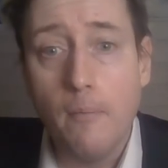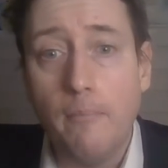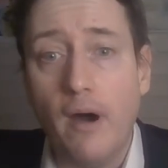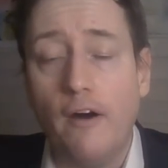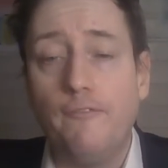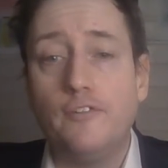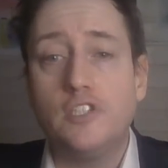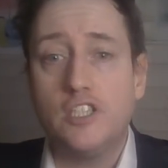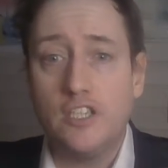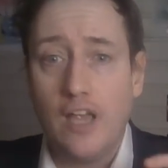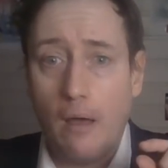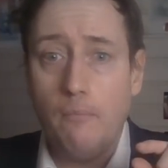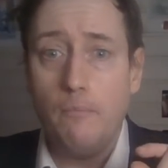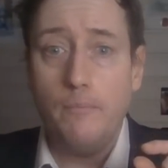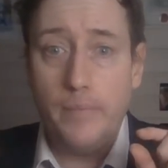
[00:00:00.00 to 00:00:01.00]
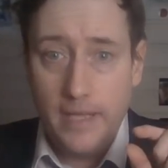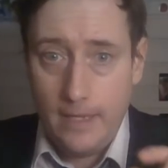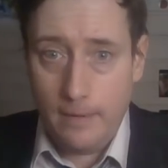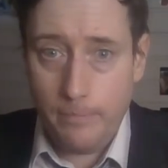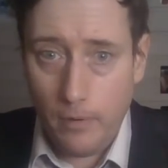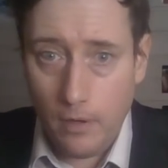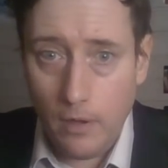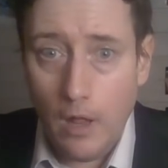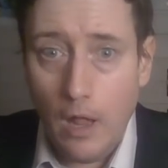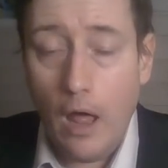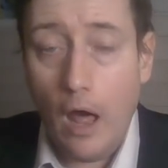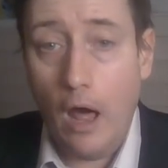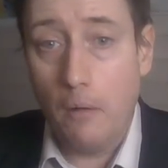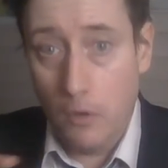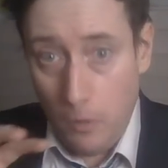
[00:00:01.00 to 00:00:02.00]
But for some people
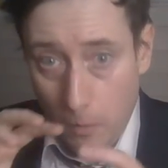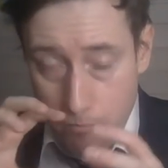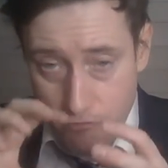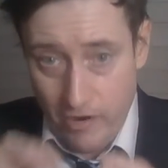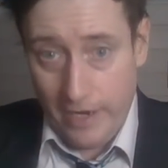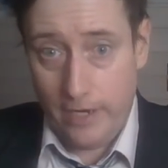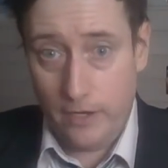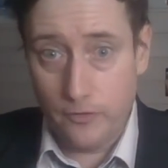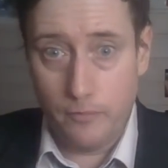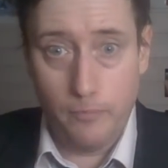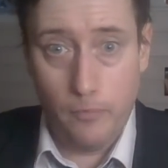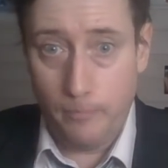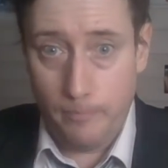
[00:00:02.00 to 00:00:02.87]
who are brilliant